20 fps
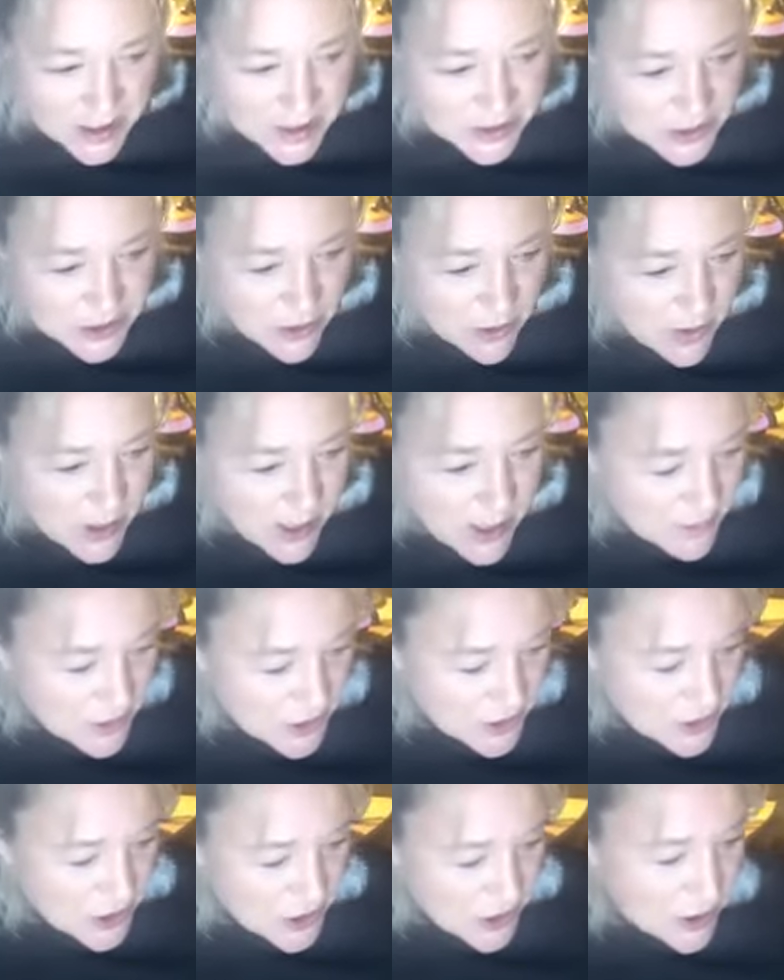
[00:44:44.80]
So I'm
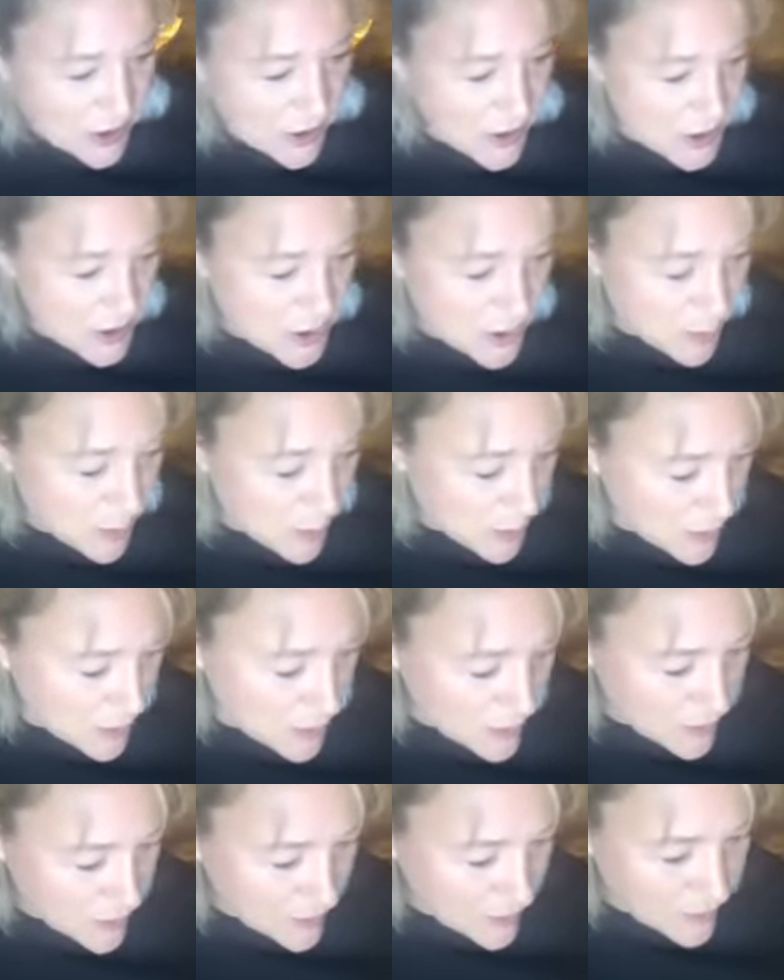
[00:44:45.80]
just going to
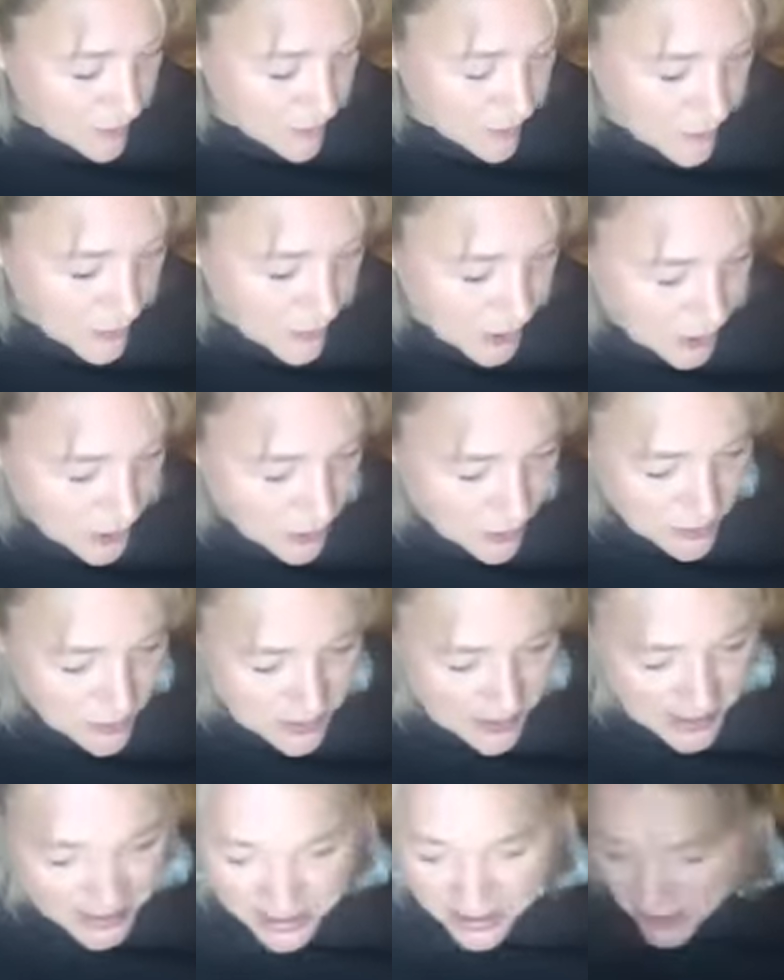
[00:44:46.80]
pull for you
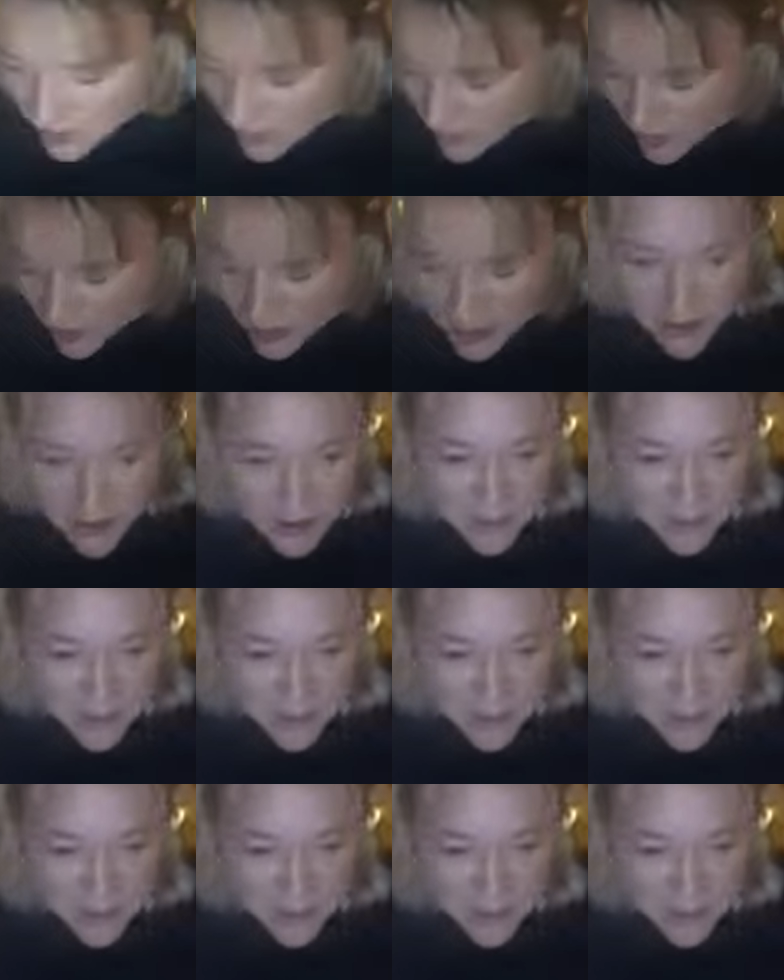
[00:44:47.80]
now.